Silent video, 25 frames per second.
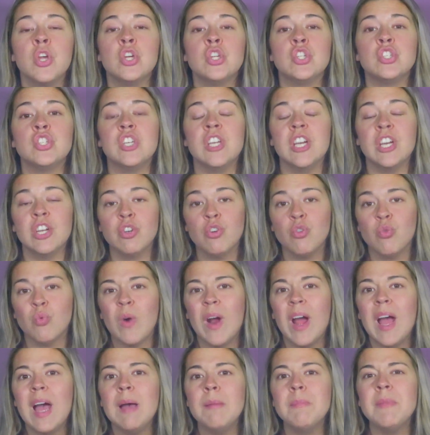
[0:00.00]
She had
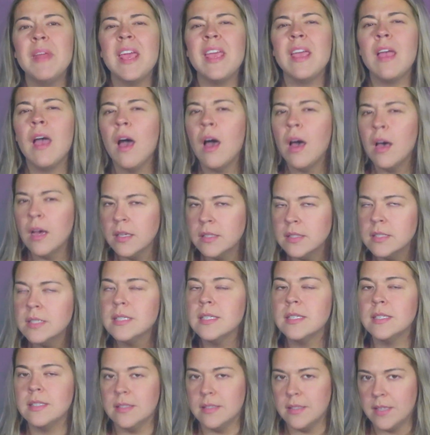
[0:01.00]
grabbed a
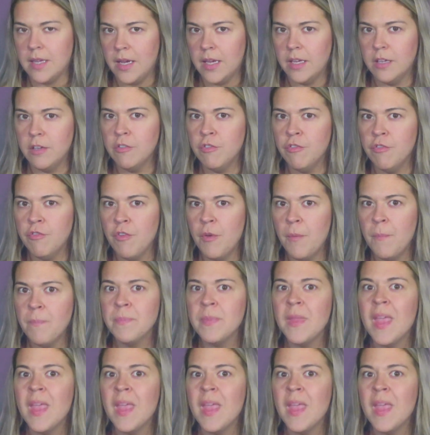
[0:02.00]
hunting knife